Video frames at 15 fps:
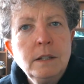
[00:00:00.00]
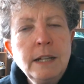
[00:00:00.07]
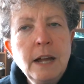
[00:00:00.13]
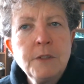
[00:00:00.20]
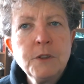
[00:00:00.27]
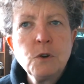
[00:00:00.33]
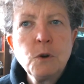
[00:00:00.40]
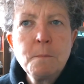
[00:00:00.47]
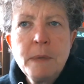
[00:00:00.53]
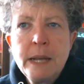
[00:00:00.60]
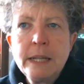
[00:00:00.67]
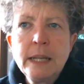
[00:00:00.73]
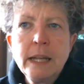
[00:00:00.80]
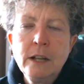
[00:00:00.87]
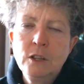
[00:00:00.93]
Now, there are
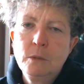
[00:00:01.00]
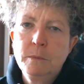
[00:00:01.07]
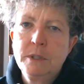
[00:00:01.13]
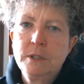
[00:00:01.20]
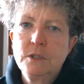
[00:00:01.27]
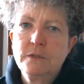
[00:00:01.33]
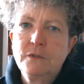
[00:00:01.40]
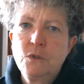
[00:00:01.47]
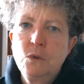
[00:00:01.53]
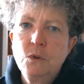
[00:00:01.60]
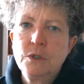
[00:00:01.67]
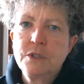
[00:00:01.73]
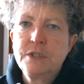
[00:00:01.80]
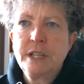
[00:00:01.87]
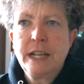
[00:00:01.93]
many elements, of
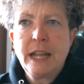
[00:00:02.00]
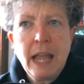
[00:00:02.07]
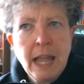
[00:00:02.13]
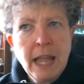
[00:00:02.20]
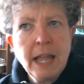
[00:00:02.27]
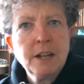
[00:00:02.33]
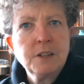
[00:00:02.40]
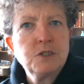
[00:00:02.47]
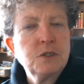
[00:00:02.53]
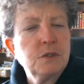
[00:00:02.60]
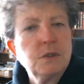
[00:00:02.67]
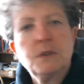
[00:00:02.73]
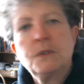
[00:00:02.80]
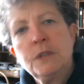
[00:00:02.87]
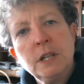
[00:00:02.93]
course, that add to
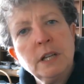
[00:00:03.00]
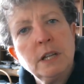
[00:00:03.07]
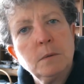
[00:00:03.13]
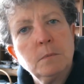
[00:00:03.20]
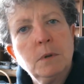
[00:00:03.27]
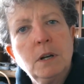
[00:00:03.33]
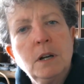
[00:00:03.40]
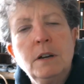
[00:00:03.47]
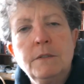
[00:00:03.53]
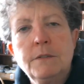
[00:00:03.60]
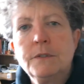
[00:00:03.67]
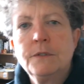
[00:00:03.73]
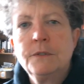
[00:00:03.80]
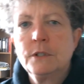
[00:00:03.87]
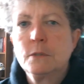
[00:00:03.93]
the theme of
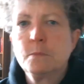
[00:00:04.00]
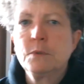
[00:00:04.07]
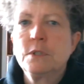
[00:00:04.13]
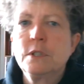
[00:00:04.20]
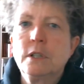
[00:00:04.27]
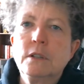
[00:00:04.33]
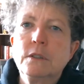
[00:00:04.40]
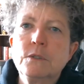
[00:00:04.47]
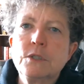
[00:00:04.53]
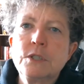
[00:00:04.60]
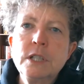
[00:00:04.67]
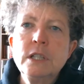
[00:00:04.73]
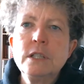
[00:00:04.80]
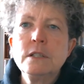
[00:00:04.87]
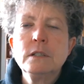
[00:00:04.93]
this particular
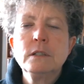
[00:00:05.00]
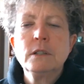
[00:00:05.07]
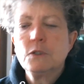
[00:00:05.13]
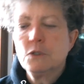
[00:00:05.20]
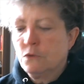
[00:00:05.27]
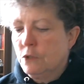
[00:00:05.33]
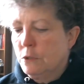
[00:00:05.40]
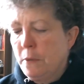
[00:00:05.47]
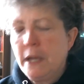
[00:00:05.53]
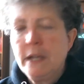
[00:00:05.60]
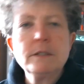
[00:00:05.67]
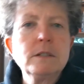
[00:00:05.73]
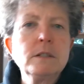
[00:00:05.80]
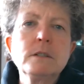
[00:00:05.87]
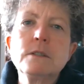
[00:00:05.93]
season. There's
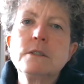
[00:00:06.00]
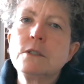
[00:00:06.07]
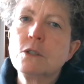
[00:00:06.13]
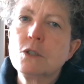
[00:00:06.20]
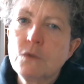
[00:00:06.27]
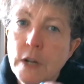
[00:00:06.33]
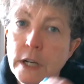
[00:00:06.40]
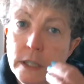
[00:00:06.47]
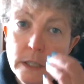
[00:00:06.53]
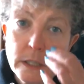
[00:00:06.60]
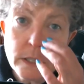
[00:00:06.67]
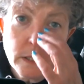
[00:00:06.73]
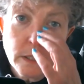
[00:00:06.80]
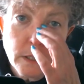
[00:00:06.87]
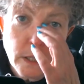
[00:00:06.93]
repentance, there's
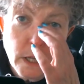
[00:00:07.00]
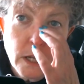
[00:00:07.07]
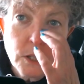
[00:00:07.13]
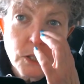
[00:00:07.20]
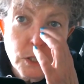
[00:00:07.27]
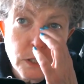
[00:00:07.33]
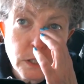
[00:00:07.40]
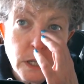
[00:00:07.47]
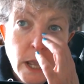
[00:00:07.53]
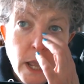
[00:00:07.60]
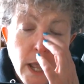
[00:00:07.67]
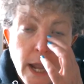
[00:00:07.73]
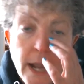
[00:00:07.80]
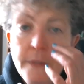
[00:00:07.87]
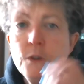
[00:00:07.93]
reconciliation,
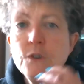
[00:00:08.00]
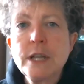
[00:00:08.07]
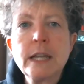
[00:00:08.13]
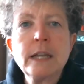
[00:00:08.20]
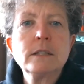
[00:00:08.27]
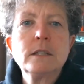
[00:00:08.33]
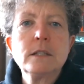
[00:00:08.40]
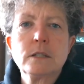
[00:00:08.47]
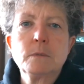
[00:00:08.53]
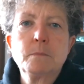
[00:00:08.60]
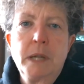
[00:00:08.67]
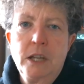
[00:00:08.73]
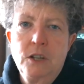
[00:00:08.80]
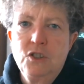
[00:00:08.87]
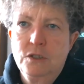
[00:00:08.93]
and there's
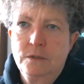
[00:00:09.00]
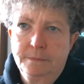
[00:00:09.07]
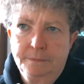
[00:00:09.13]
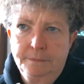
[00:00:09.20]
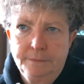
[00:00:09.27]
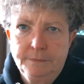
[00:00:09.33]
anticipation.